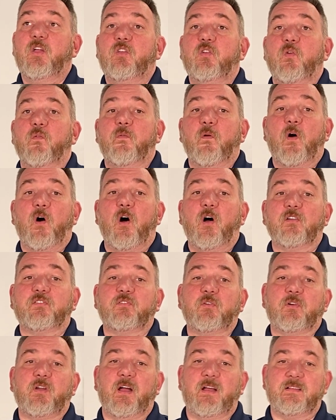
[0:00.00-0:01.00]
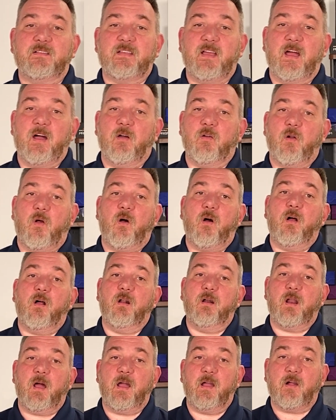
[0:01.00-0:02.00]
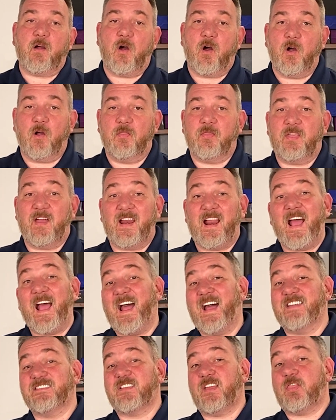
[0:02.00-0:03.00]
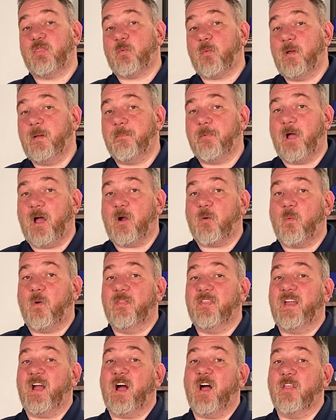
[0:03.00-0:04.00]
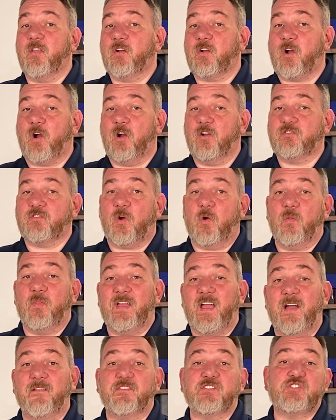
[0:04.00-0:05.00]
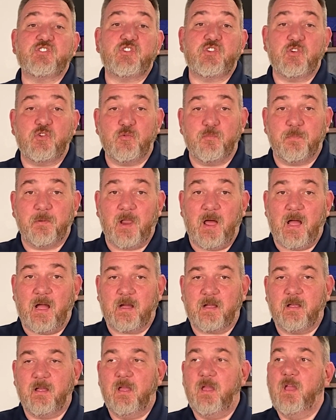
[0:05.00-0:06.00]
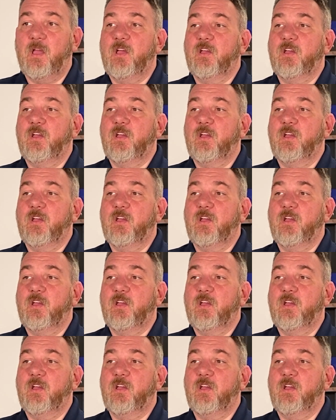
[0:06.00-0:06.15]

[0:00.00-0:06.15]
You've also cut down on a card that has a 3 block, while the other cards only have a 2 block.